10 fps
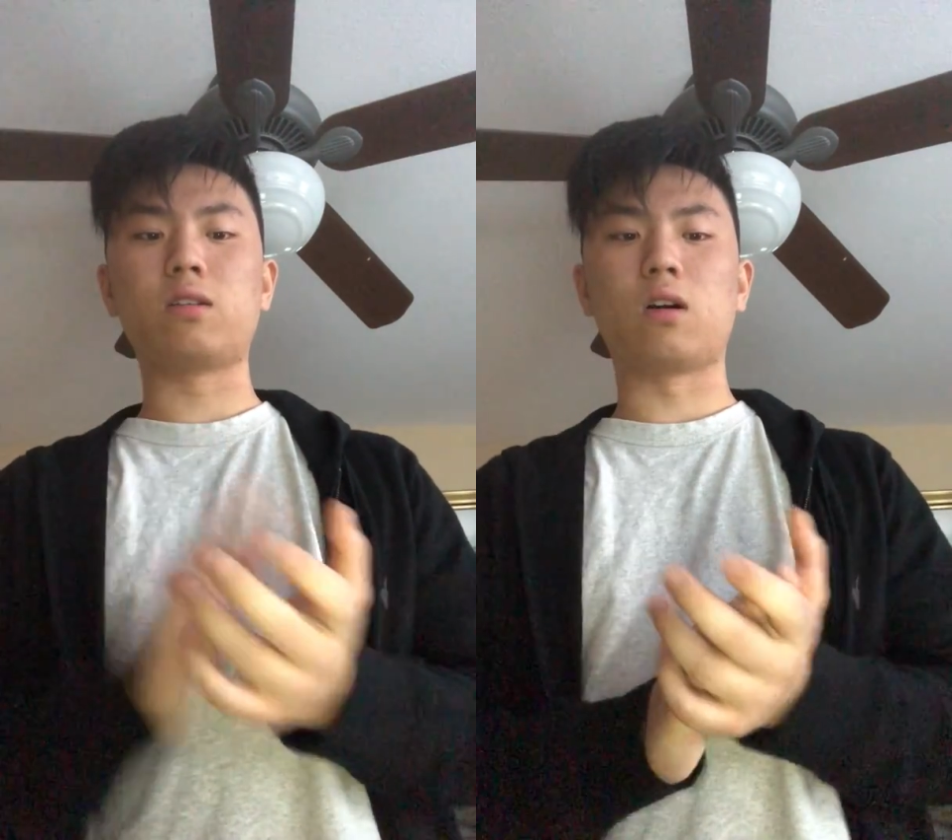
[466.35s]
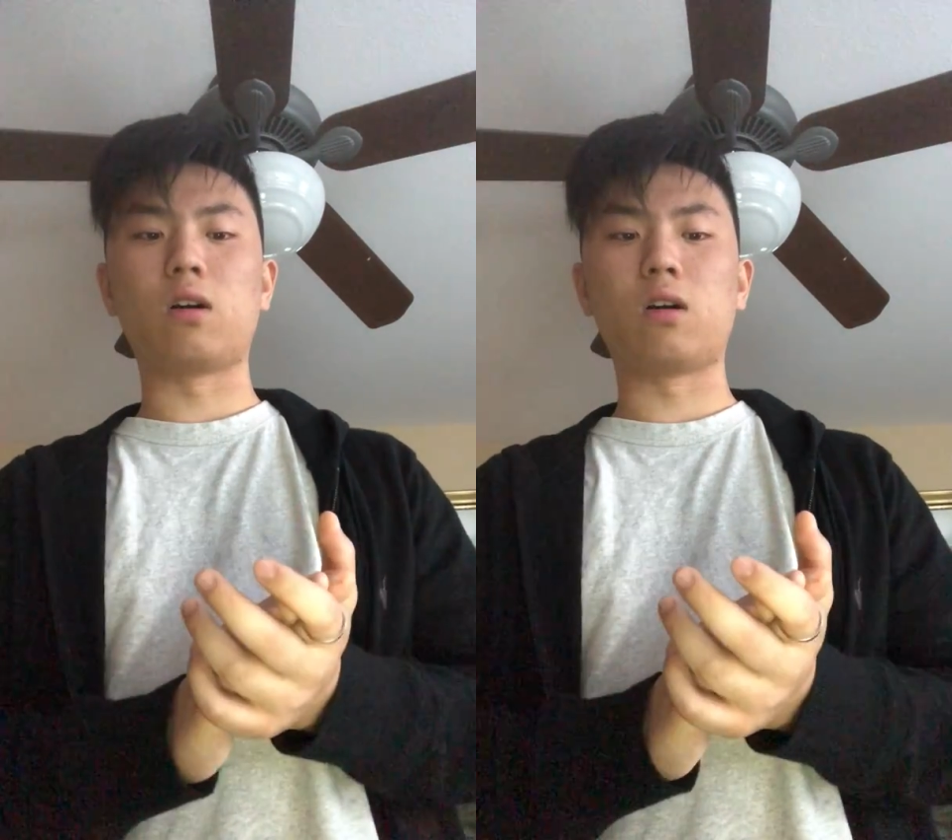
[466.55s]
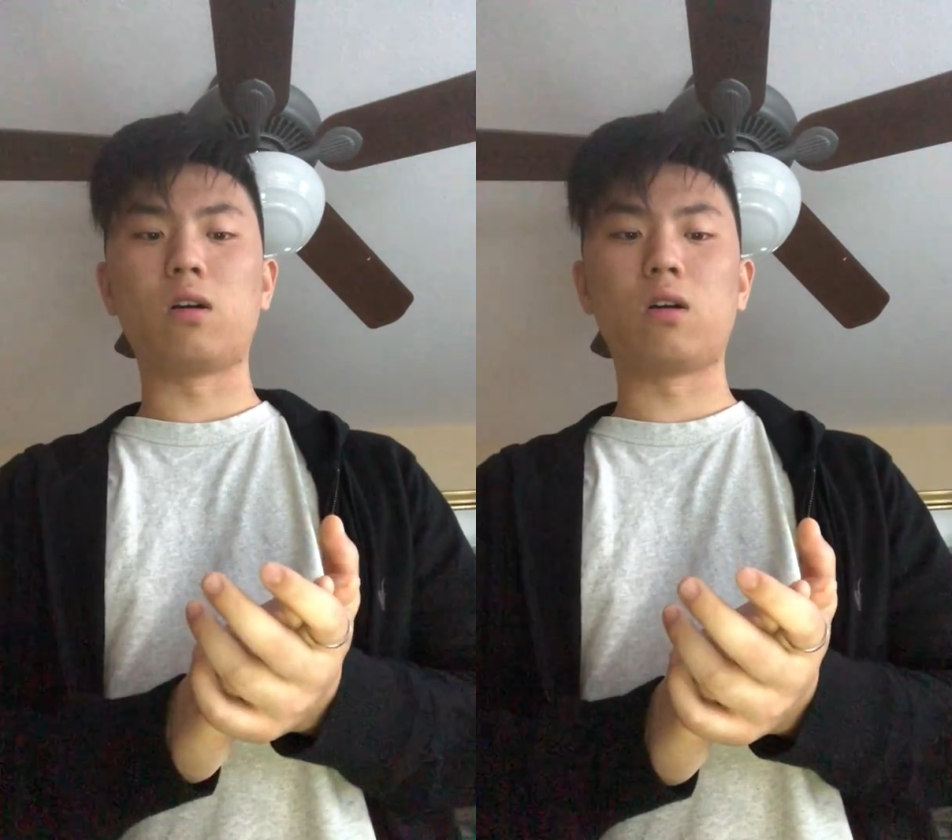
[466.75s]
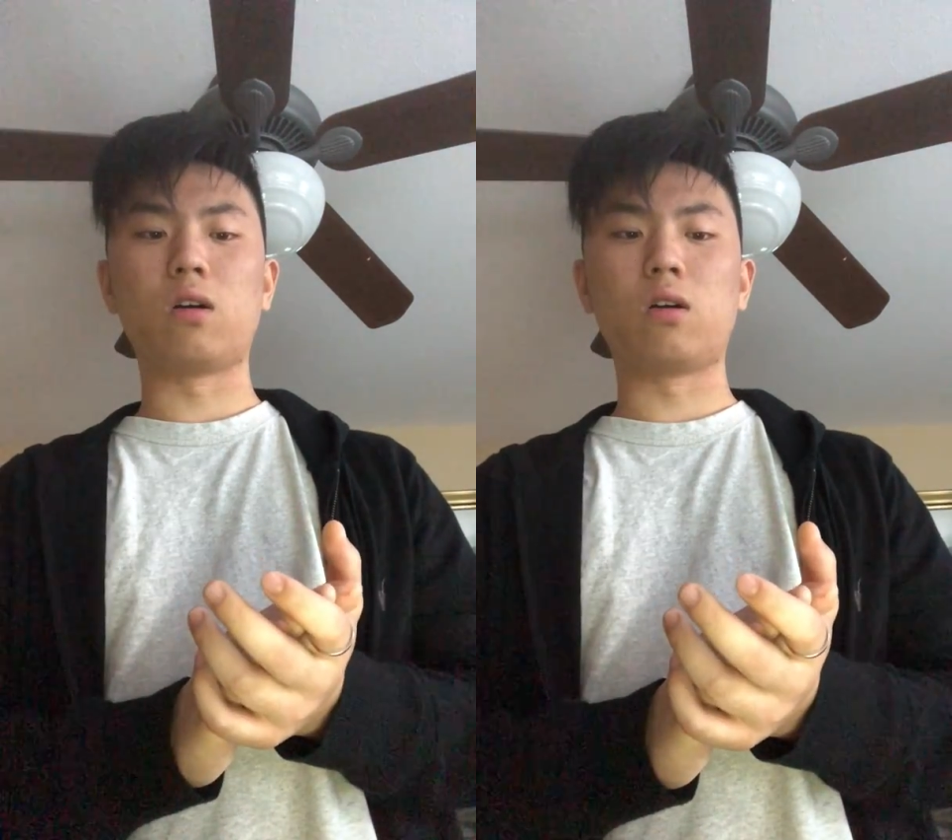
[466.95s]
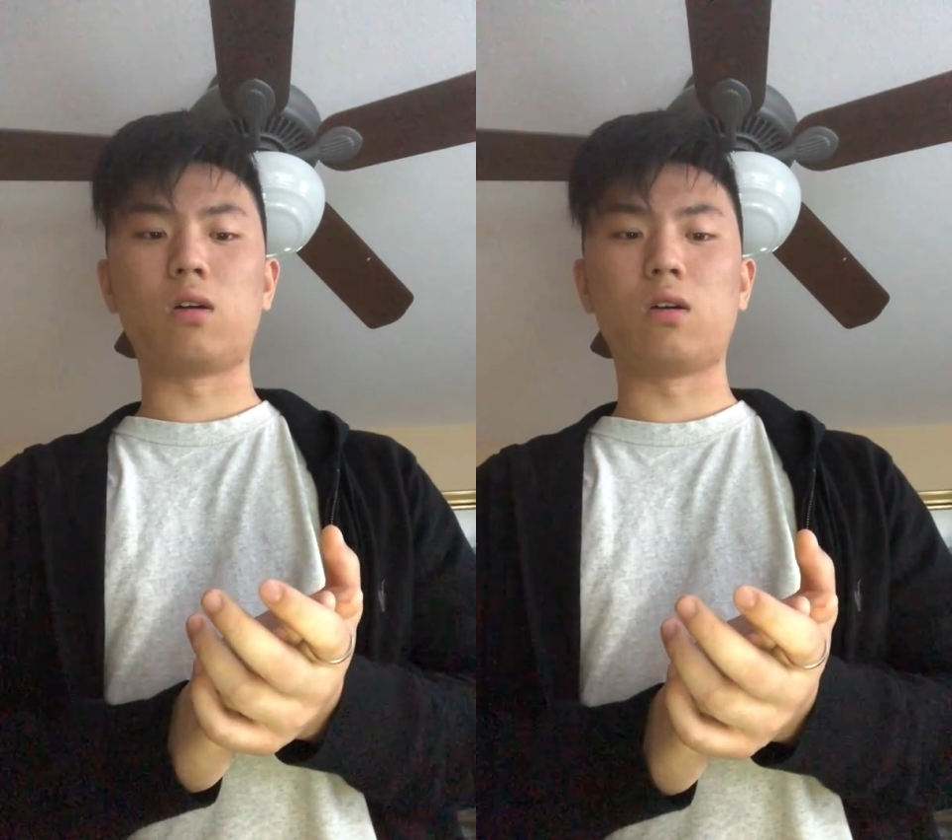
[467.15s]

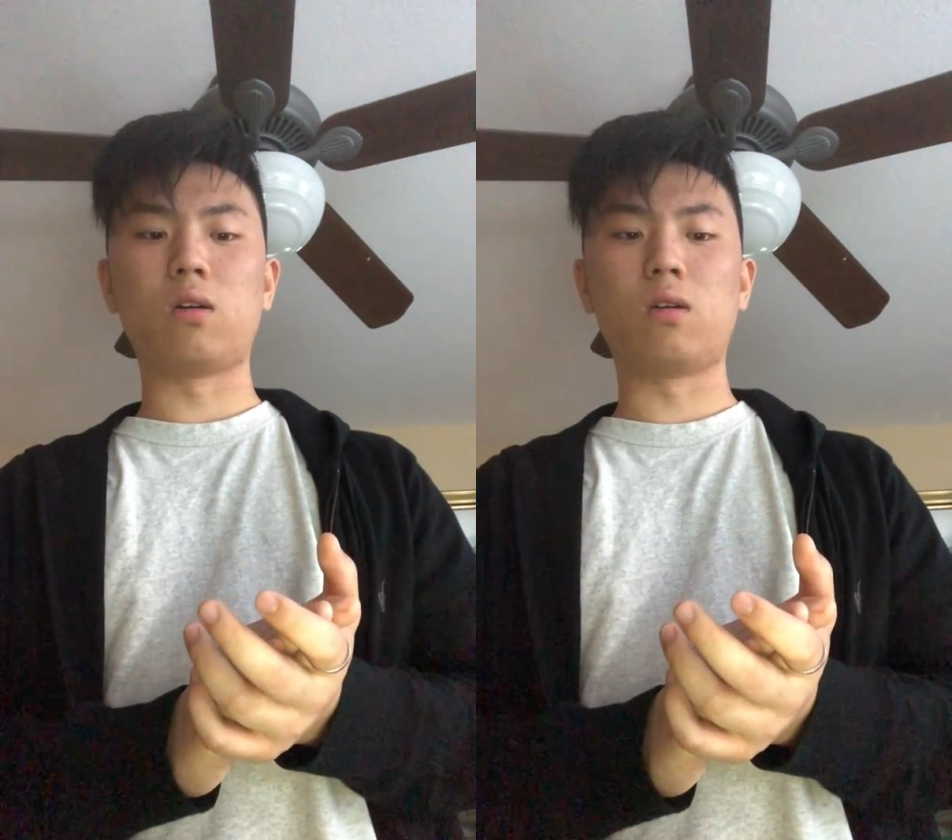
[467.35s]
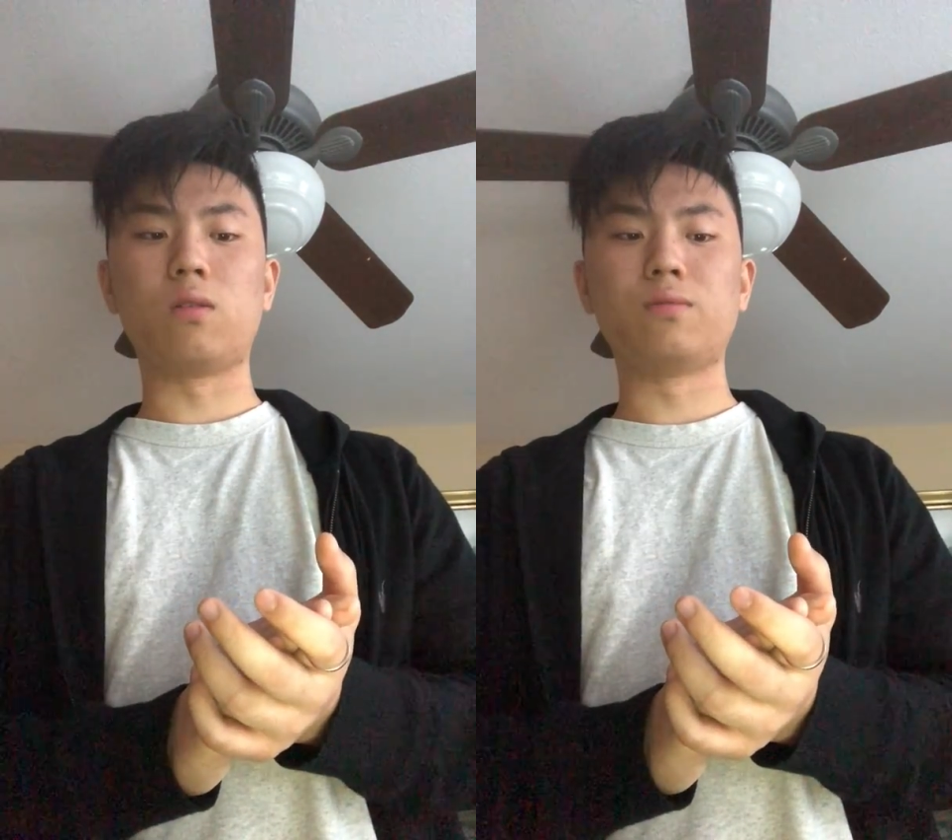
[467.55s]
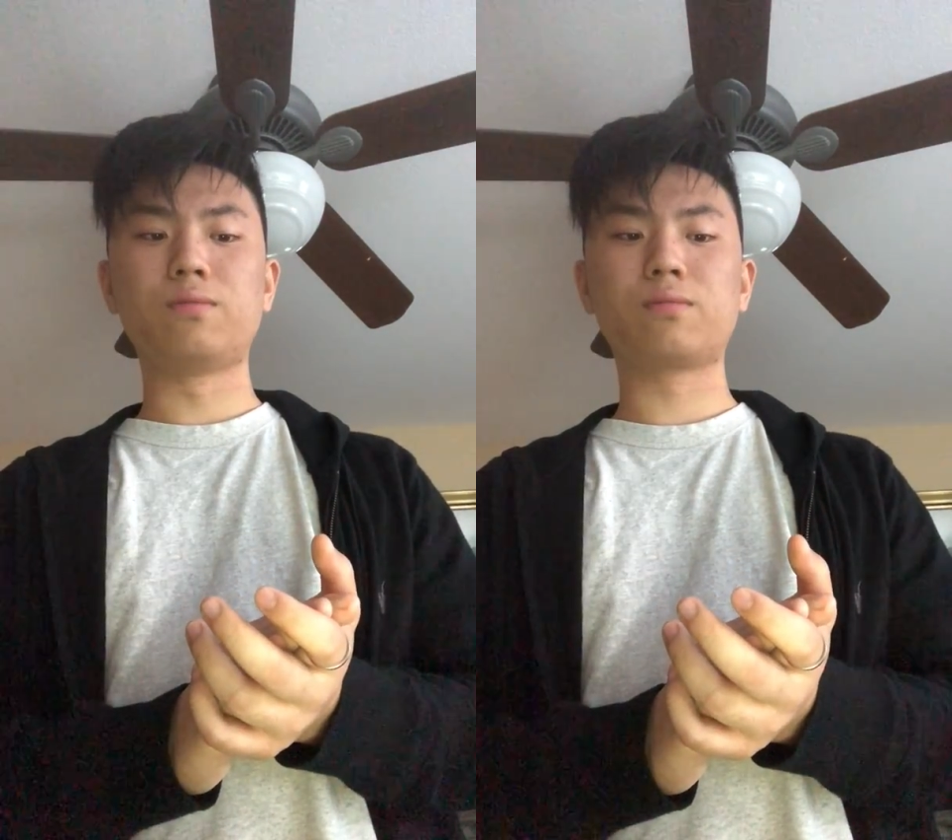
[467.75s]
do.